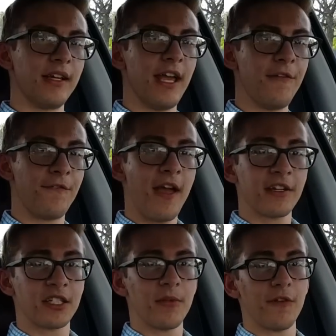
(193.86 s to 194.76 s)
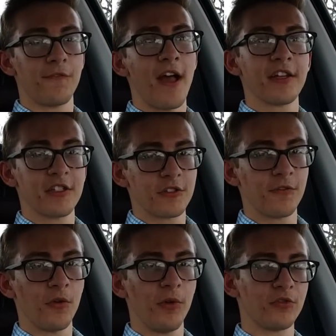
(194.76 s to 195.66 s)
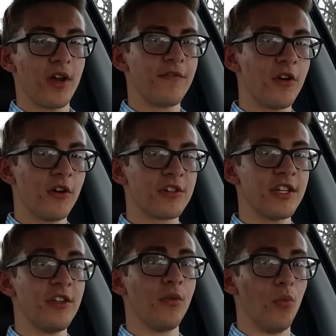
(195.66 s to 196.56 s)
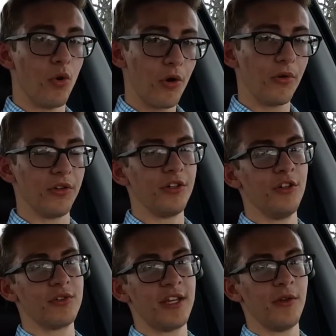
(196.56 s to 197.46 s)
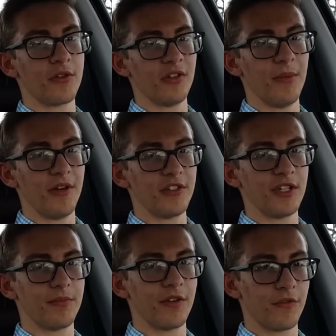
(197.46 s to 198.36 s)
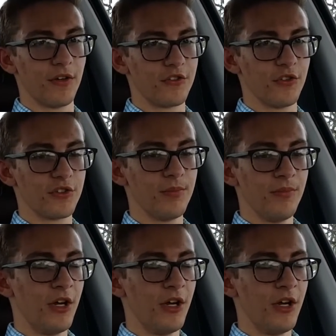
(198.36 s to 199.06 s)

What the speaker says: In fact, some of the fastest front wheel drive cars in the world use helical limited slip differentials.